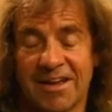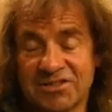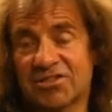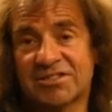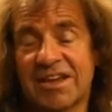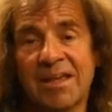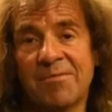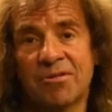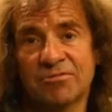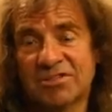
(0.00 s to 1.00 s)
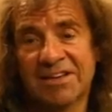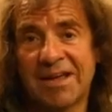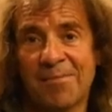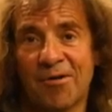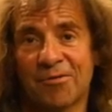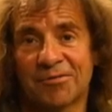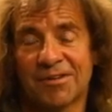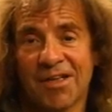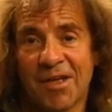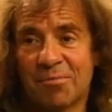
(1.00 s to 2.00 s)
It's the same
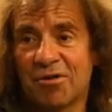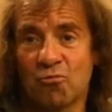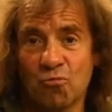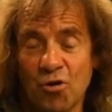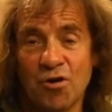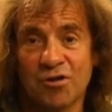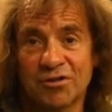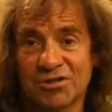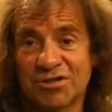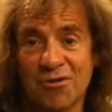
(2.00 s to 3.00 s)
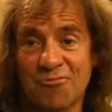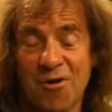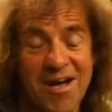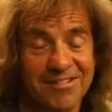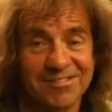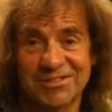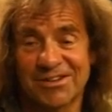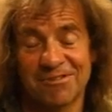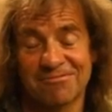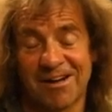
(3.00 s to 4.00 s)
old, but it works so well,
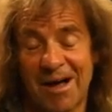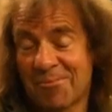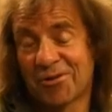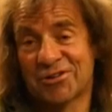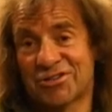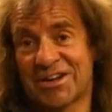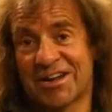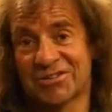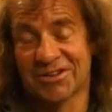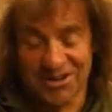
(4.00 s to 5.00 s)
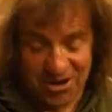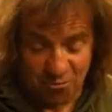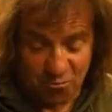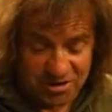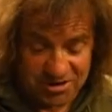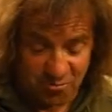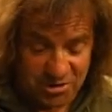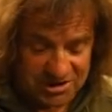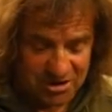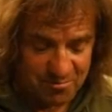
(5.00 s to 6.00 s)
so I'm not going to change a
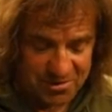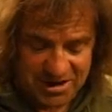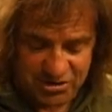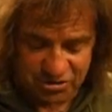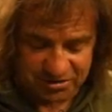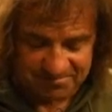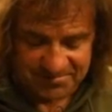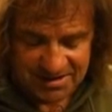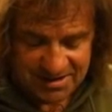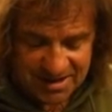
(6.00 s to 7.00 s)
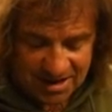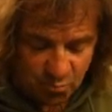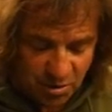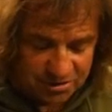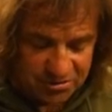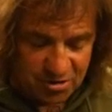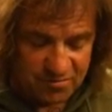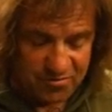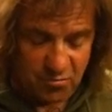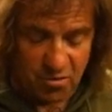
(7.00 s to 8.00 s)
winning combination. I'm well
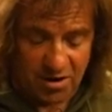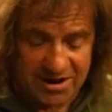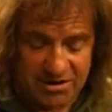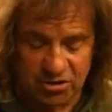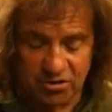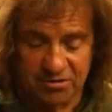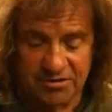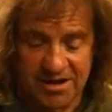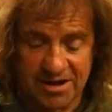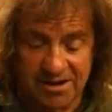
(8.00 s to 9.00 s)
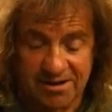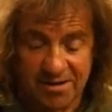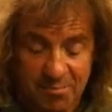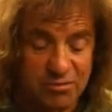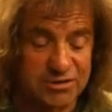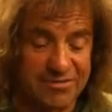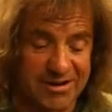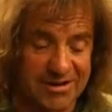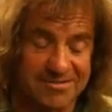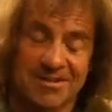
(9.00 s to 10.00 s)
known for what I call the
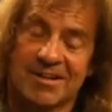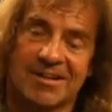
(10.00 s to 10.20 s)
multi-rig.